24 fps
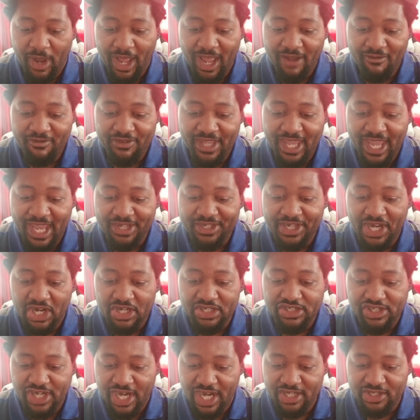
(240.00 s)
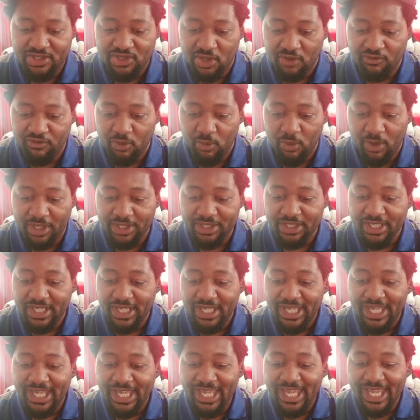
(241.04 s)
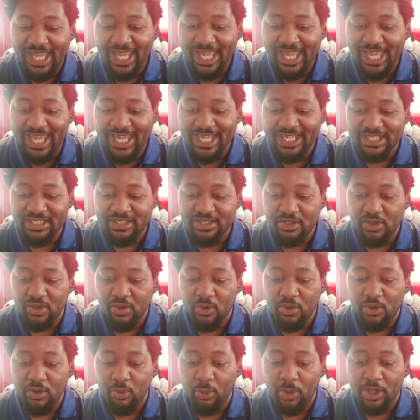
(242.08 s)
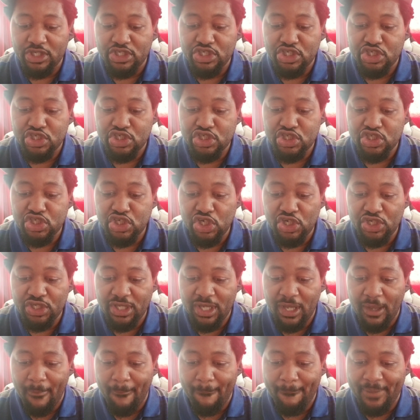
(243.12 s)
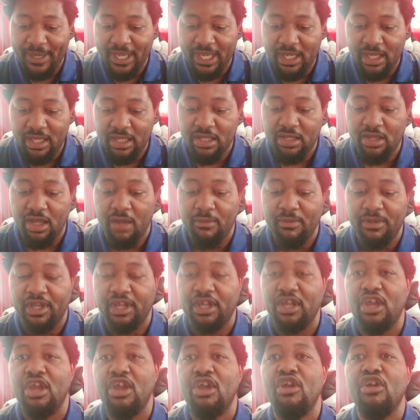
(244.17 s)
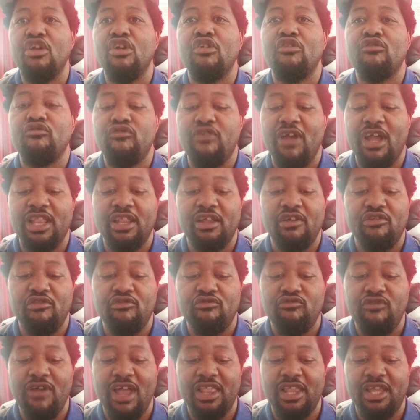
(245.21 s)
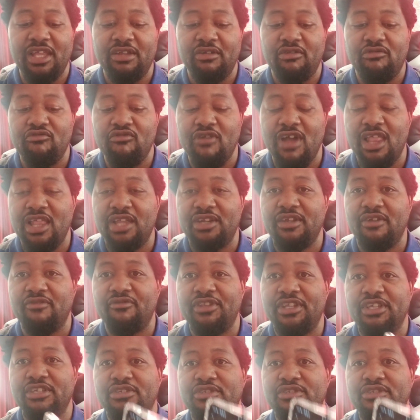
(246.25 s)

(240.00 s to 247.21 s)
I have the entire changelog for what is or what should be coming relatively